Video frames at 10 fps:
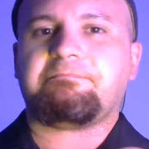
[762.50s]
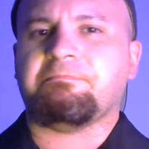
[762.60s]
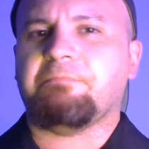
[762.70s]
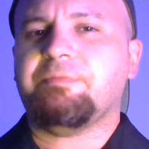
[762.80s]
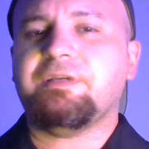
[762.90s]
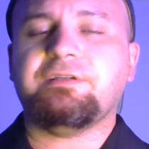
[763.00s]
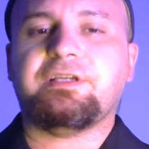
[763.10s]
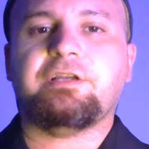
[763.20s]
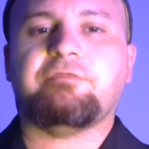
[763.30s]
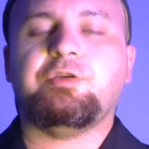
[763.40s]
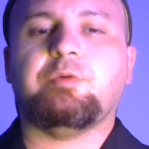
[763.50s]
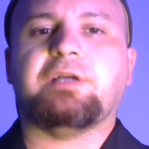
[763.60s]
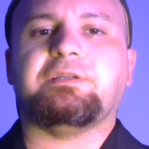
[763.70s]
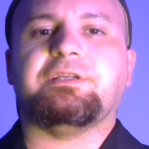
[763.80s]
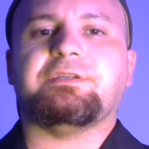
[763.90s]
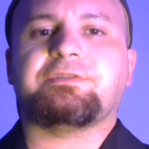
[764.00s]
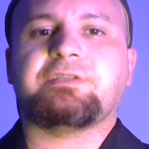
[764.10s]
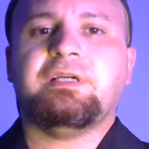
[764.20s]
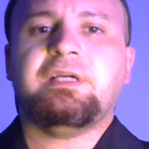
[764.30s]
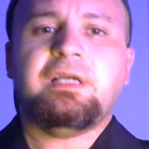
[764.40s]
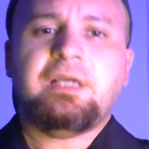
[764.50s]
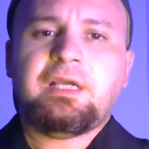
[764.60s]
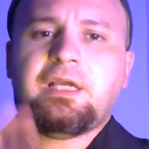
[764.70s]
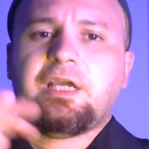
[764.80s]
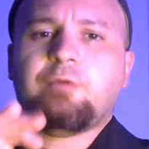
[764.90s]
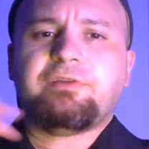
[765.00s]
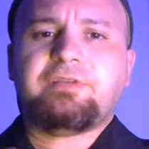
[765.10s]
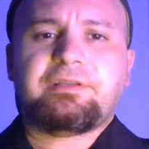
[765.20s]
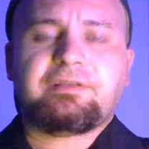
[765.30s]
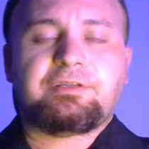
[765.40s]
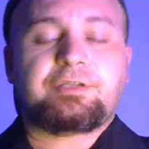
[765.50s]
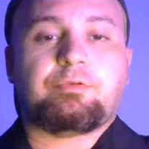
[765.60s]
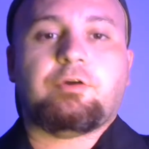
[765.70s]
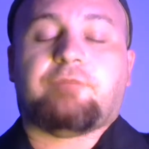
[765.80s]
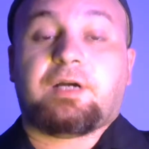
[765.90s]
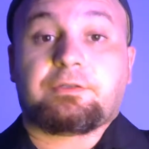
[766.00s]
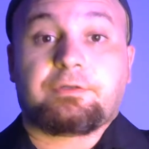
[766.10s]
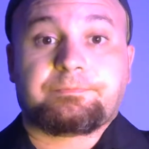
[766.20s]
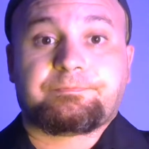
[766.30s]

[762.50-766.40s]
I began to get a few ideas. And one thing that this profiler,